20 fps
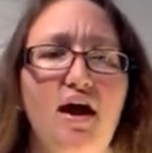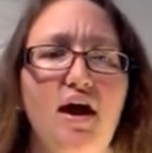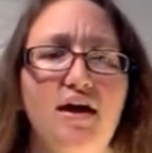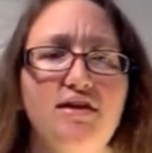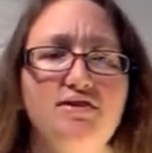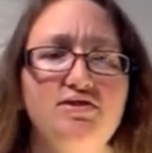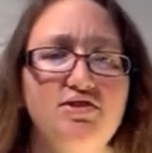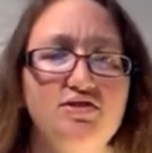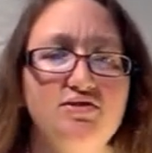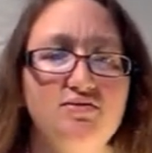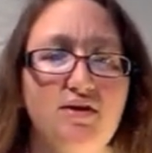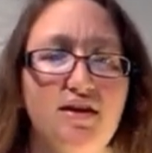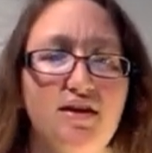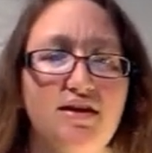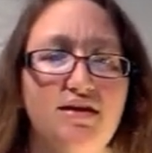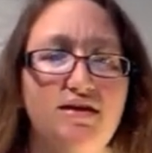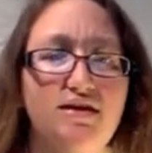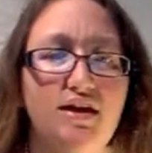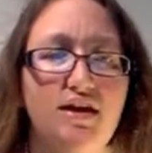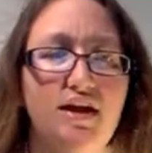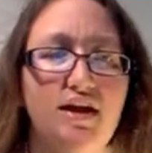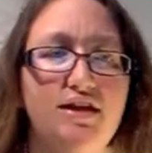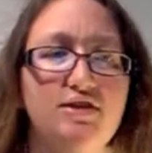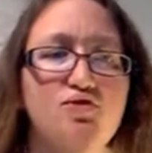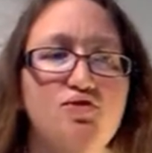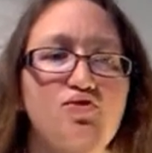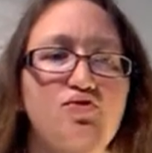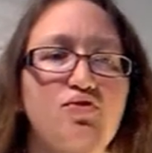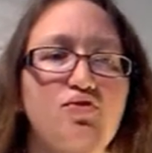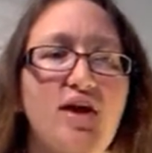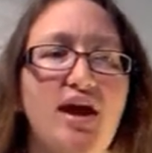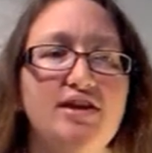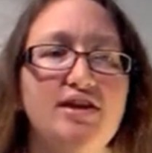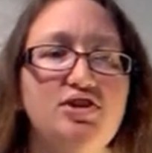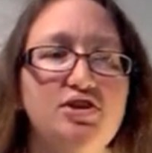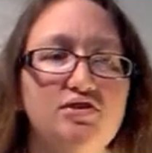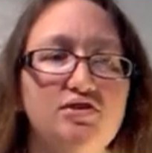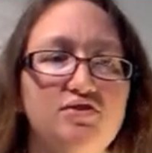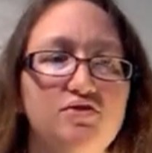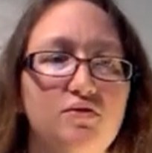I just read a
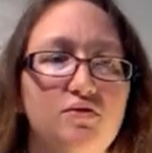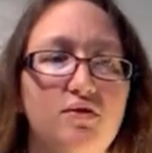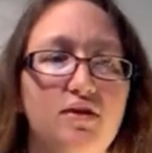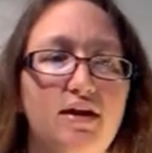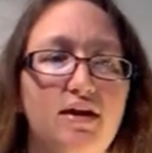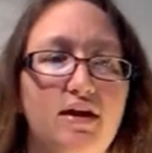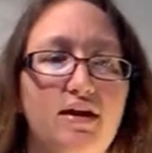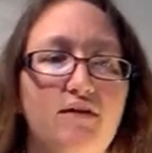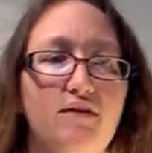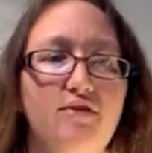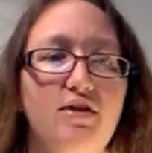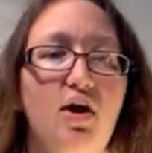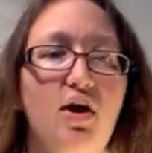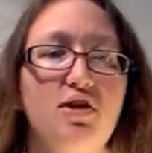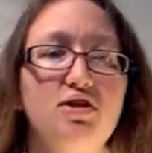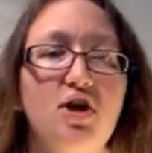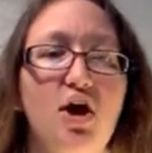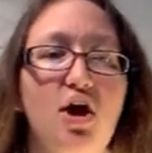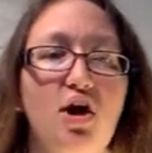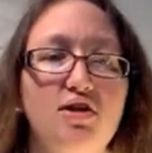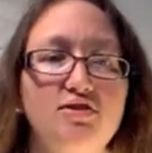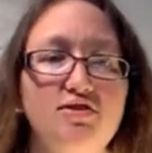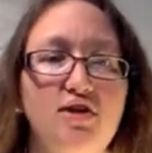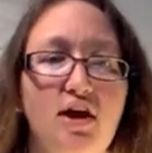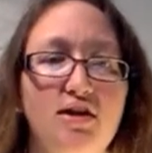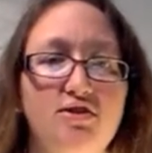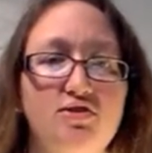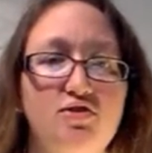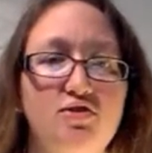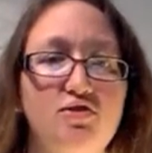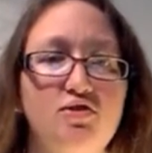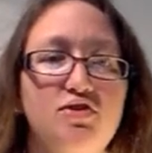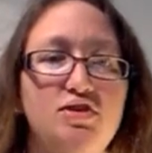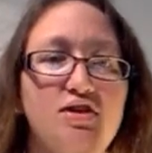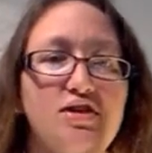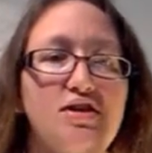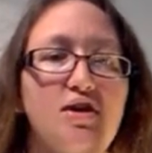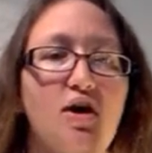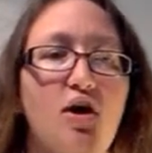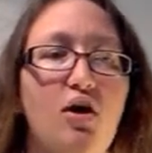tragic story of an on-call doctor who
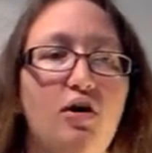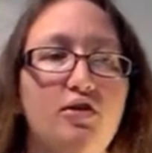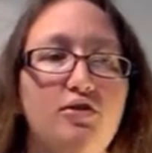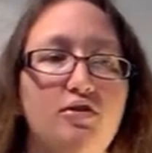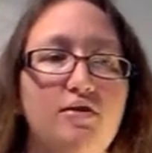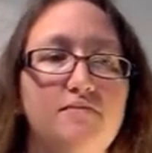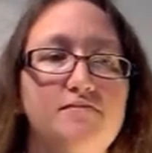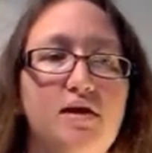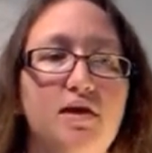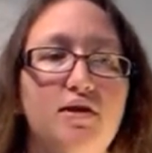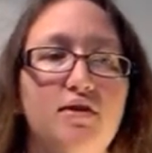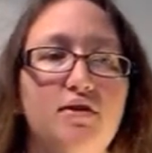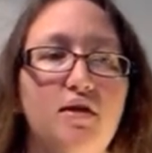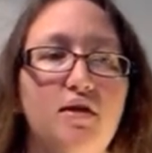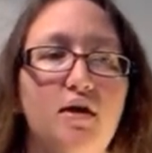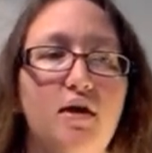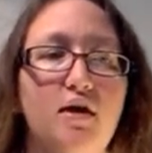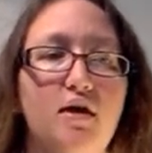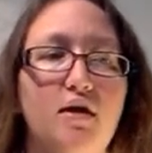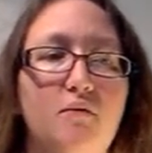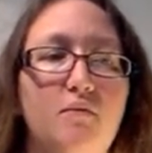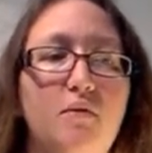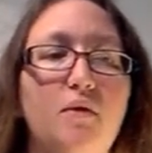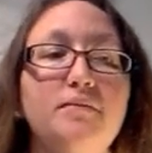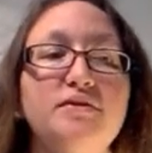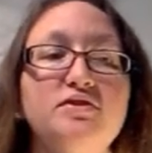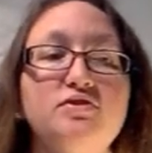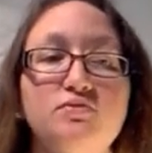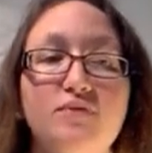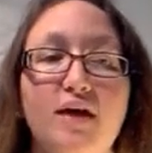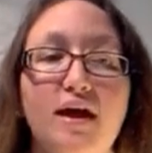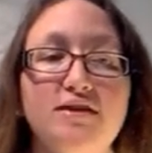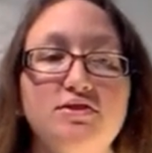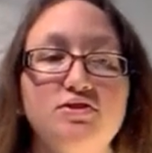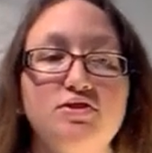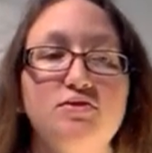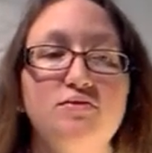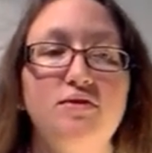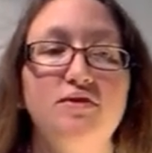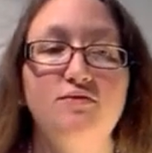didn't honor a woman's right
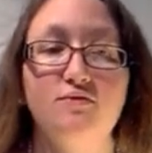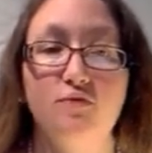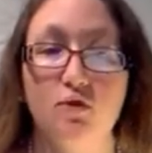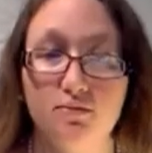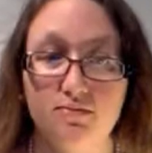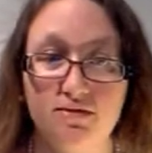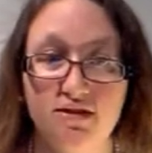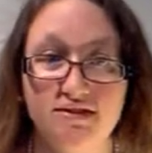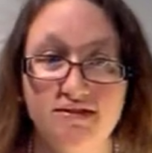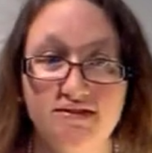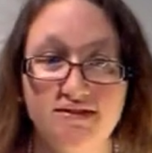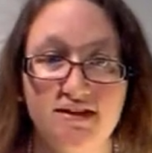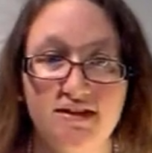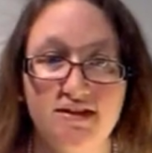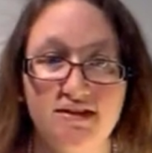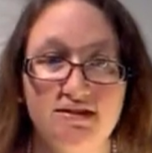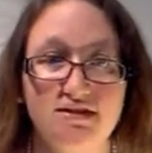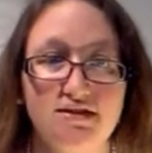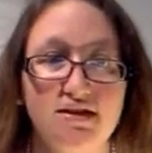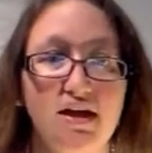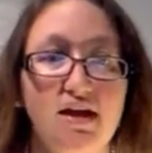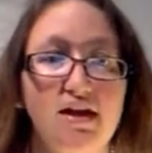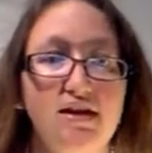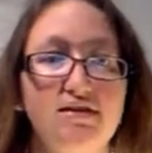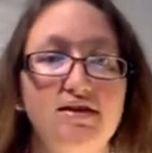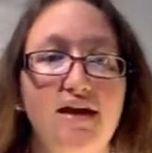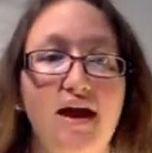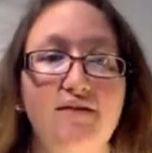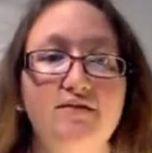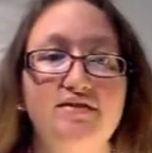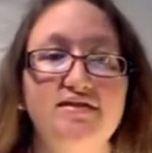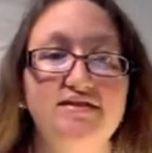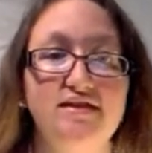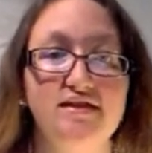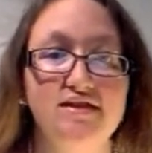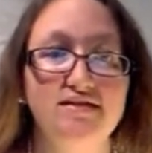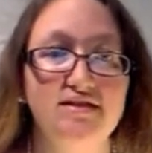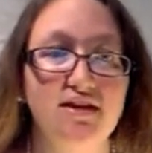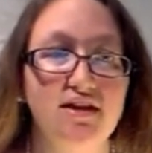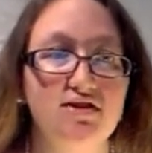to informed consent to have a
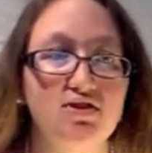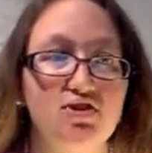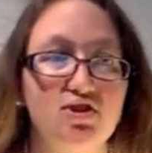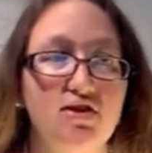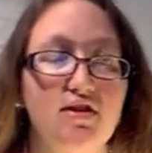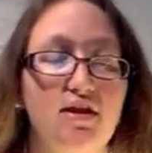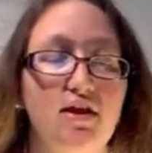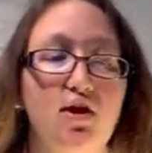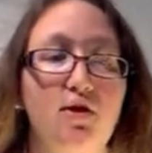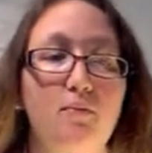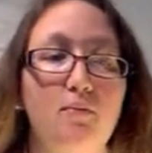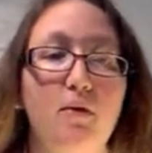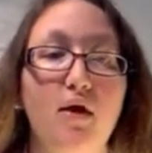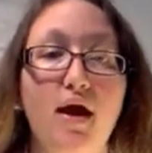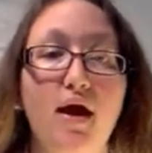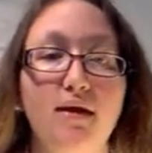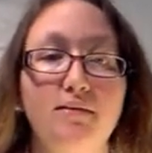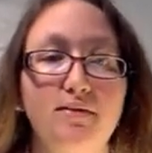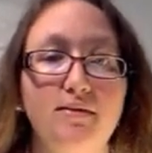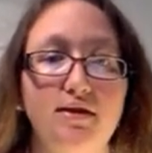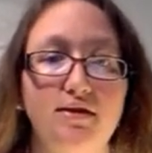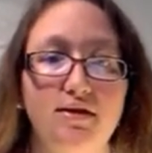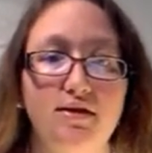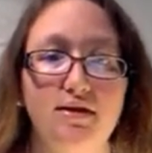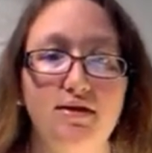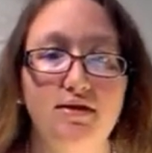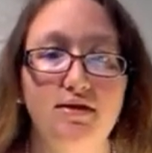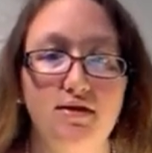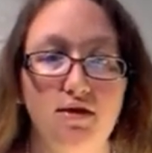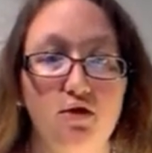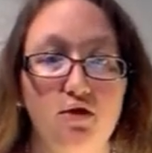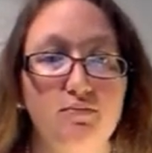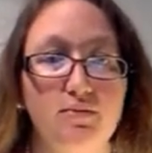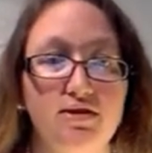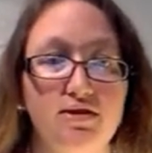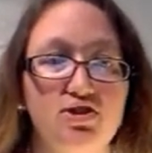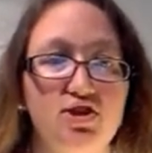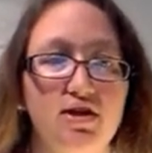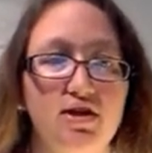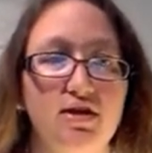C-section that her primary
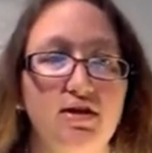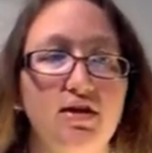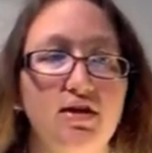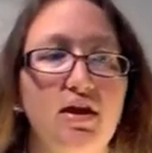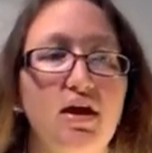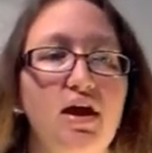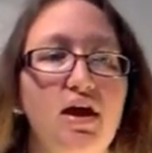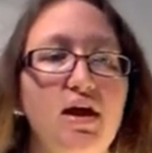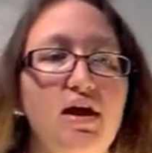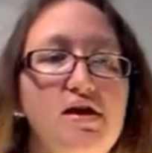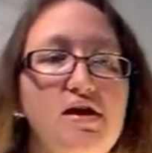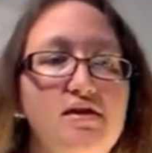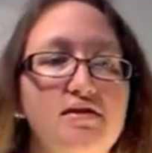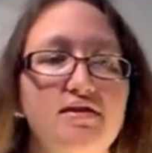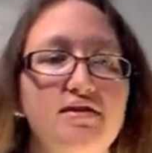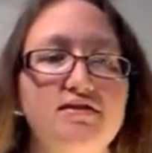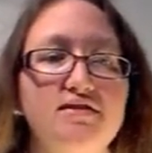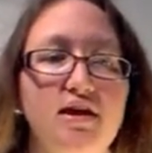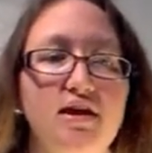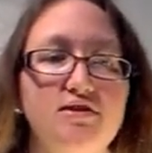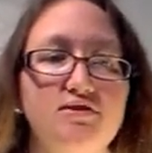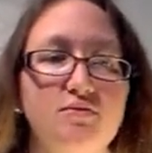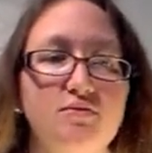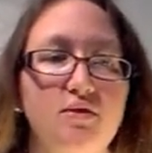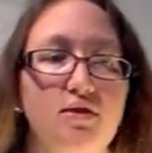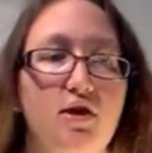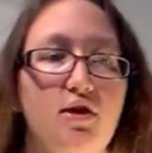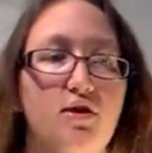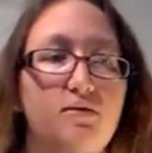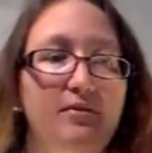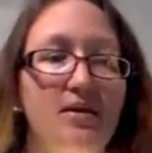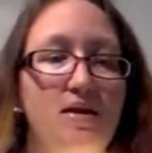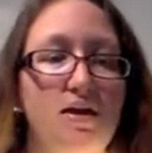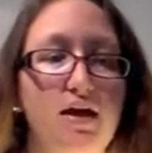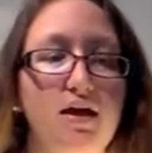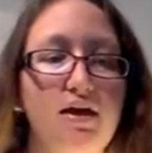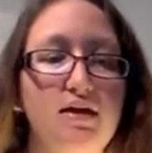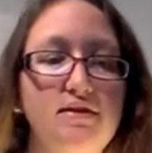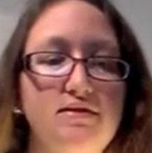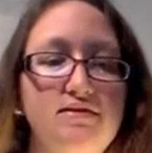OB-GYN discussed with her
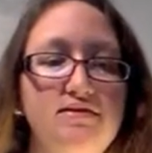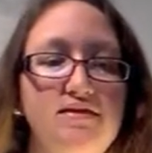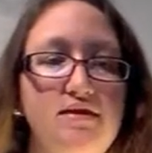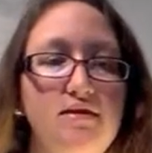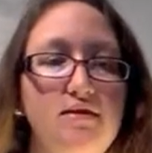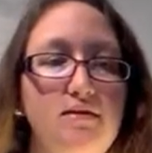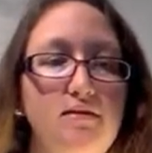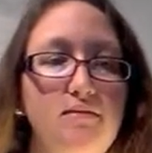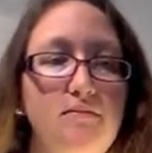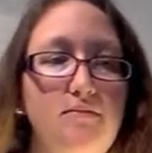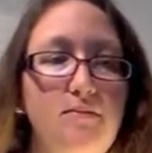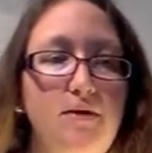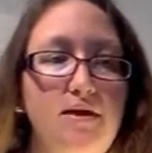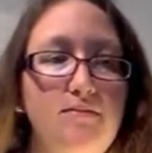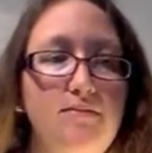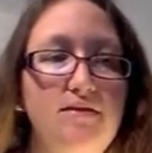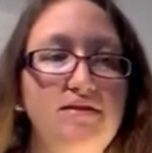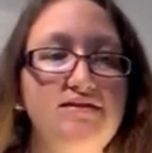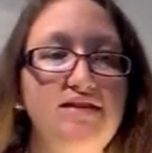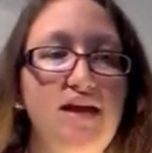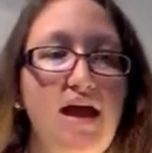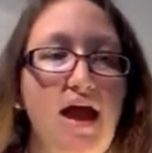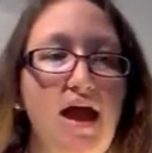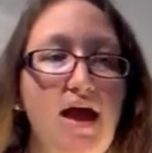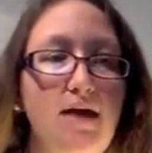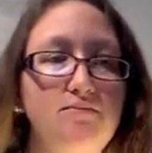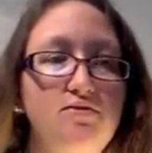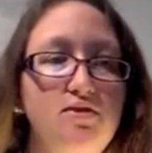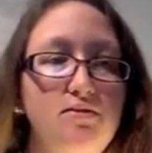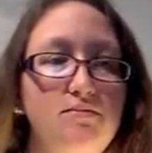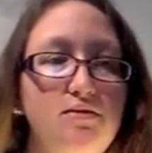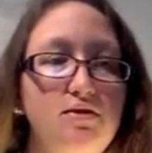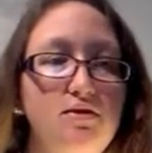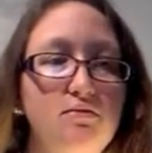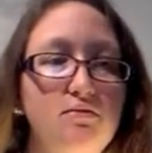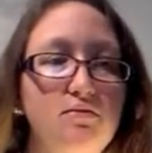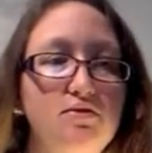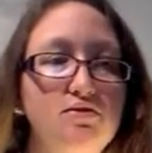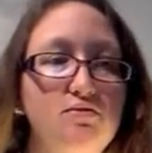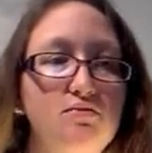because the baby's
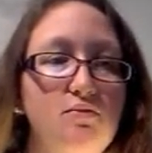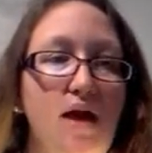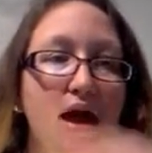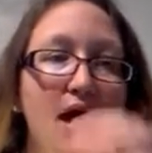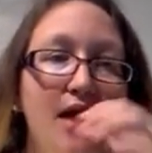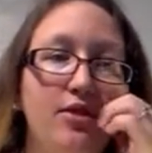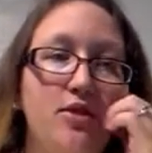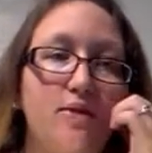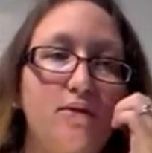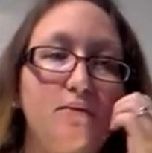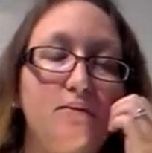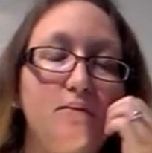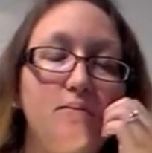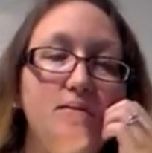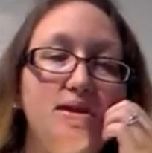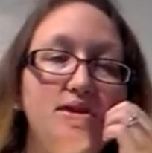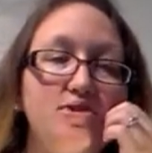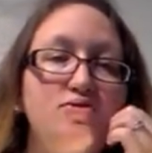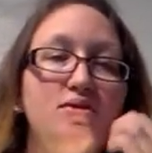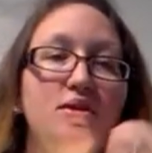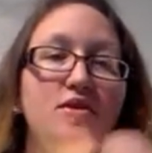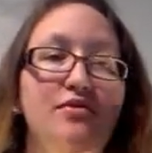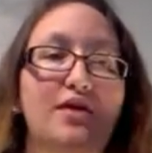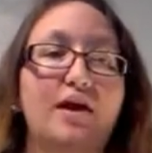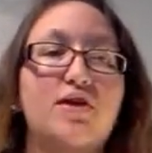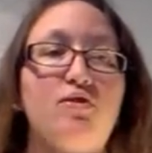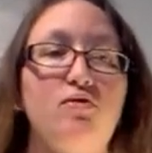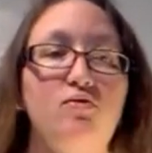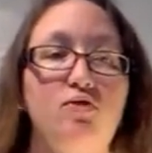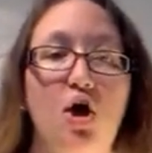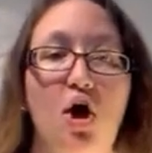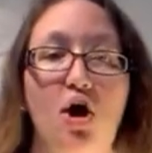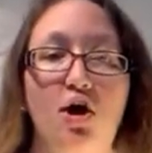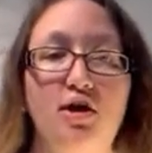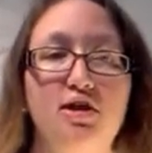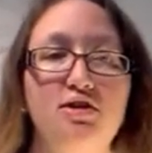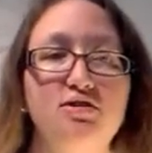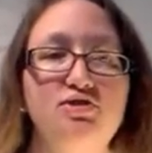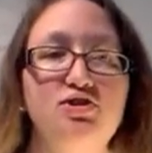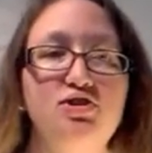abdomen was measuring rather
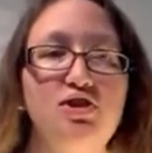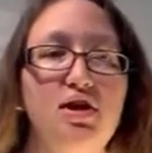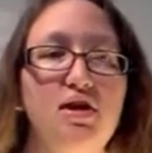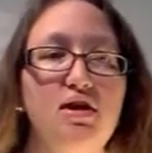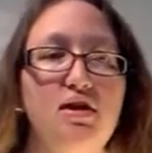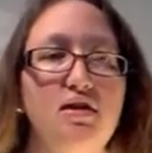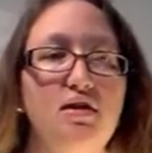large.